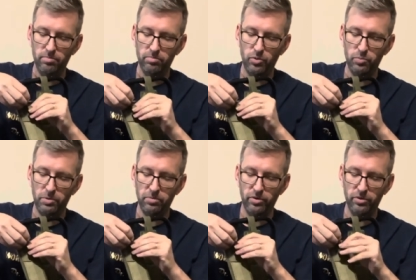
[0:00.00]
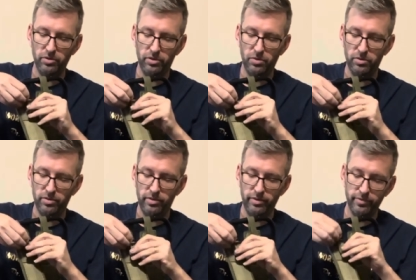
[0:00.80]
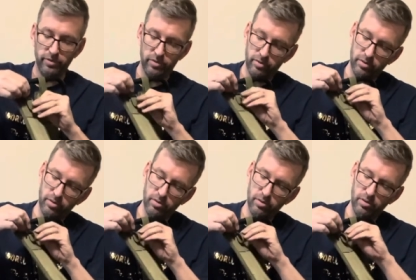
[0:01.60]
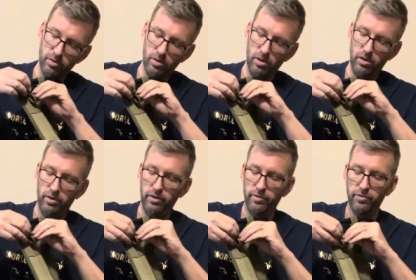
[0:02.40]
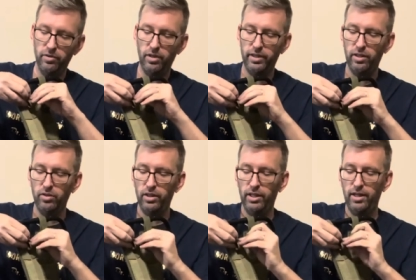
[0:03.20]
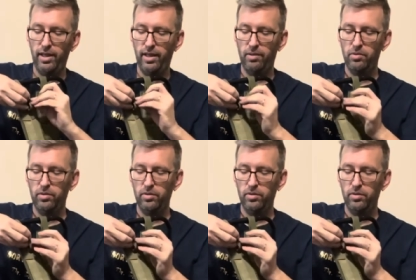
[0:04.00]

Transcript: Most people aren't going to notice the difference. If you're lucky, you can get a